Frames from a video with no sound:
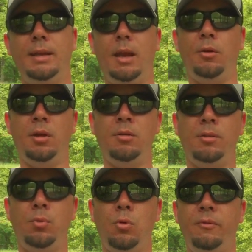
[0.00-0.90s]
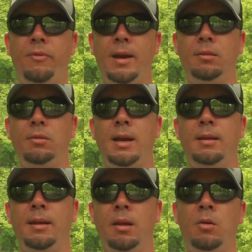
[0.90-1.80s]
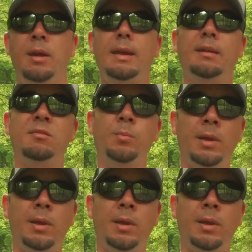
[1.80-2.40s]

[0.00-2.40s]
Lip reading: Now another important factor right now is